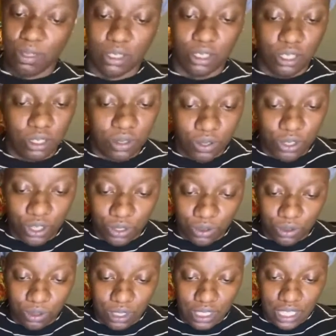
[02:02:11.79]
Do
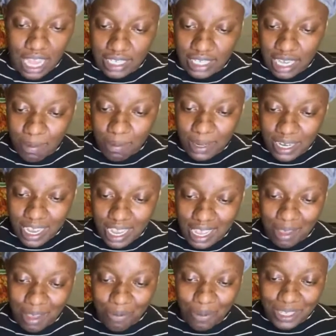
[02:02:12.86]
you. Now,
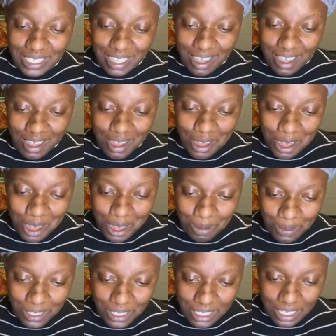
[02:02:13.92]
Dominique, what's up?
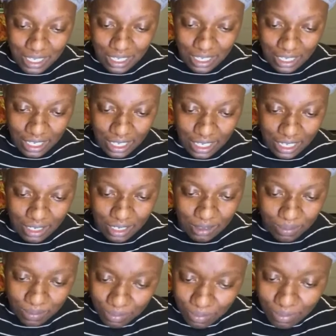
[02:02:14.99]
What's good?
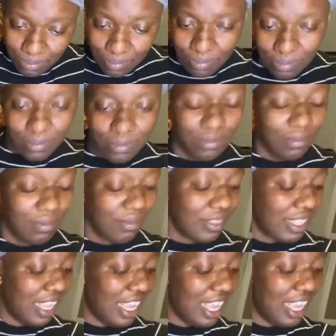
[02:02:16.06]

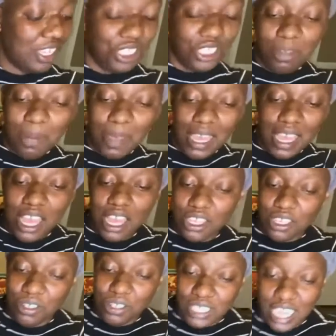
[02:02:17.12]
It should be,
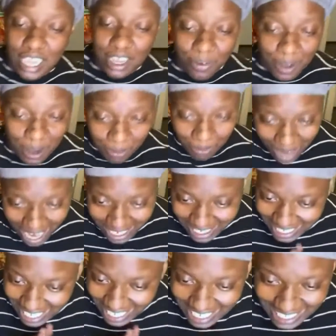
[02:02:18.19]
you saying Grand Risings,
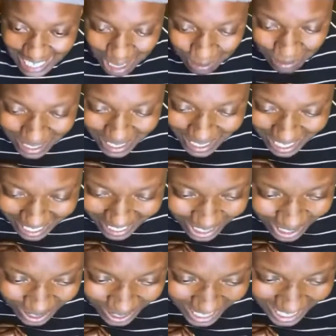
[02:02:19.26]
I need to take my tail
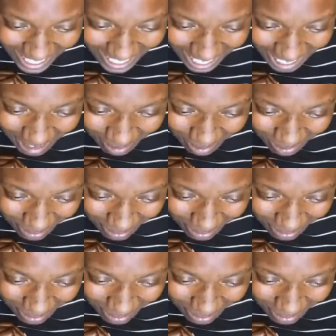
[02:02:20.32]
to sleep.